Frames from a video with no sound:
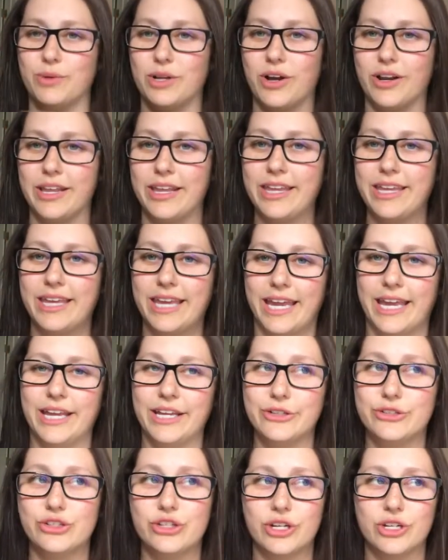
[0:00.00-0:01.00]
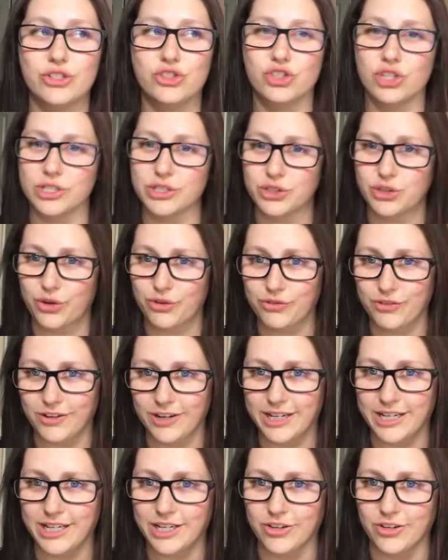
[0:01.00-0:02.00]
We got engaged just over
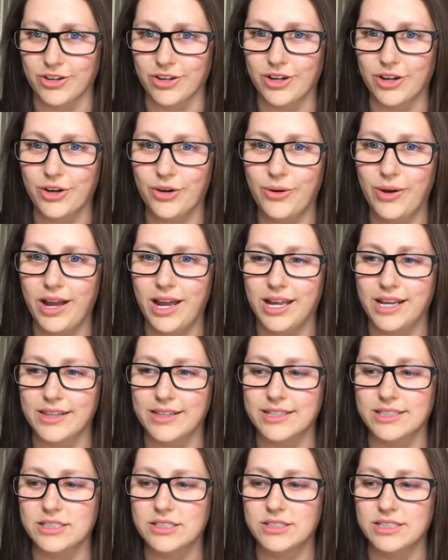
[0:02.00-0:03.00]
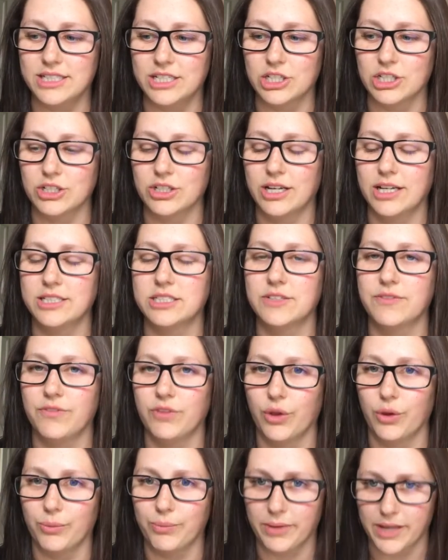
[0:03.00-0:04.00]
a year ago, and this year has
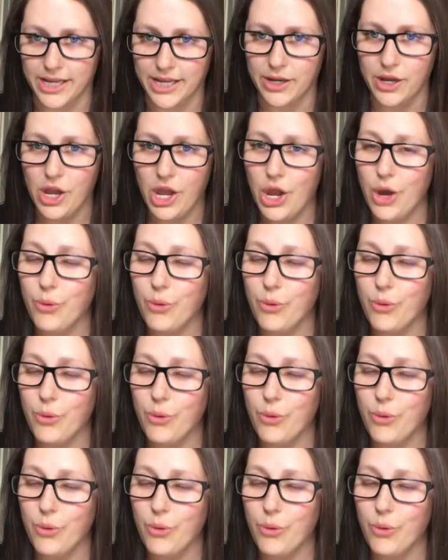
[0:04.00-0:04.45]
flown by.